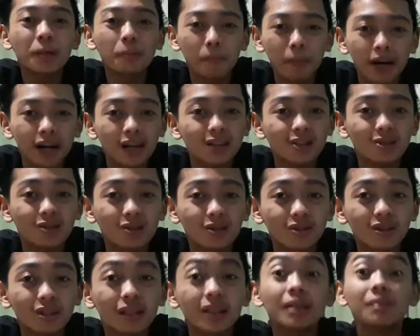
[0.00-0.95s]

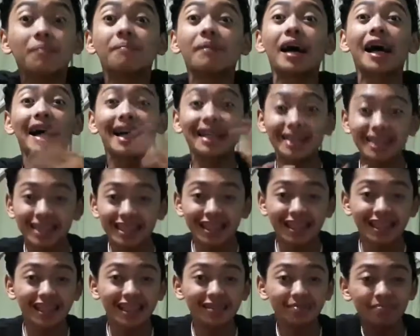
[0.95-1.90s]
pesos.
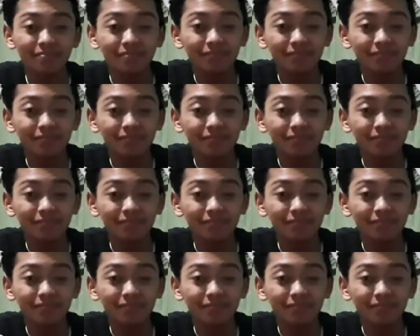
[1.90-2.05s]
Imagine!